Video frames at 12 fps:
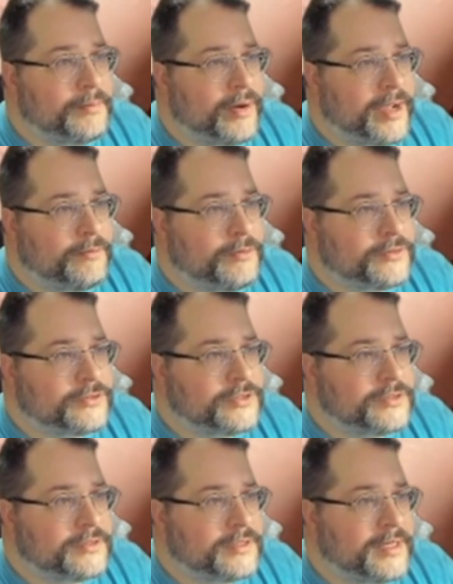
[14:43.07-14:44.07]
Brad
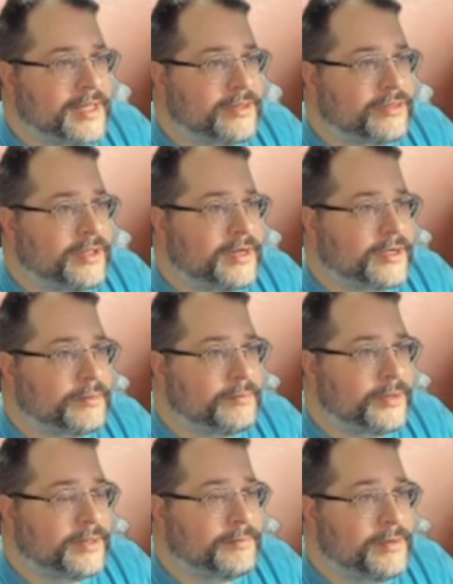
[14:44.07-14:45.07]
Wilson, an athletic
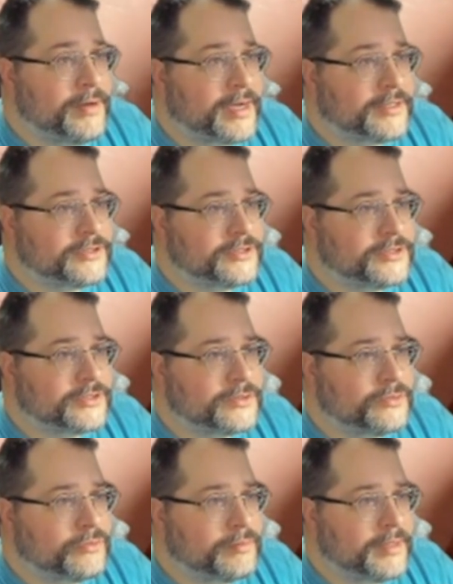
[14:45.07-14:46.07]
but obnoxious
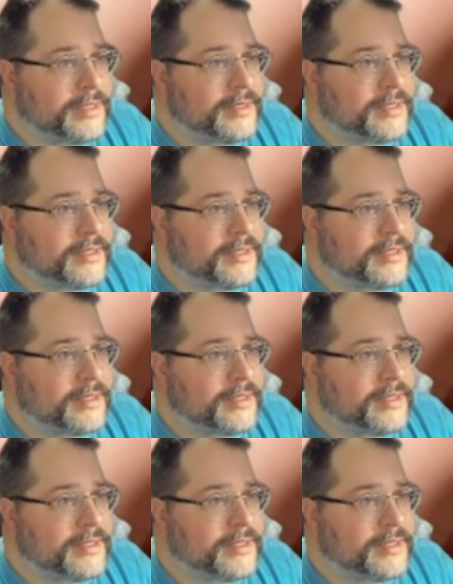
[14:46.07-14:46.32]
schoolmate,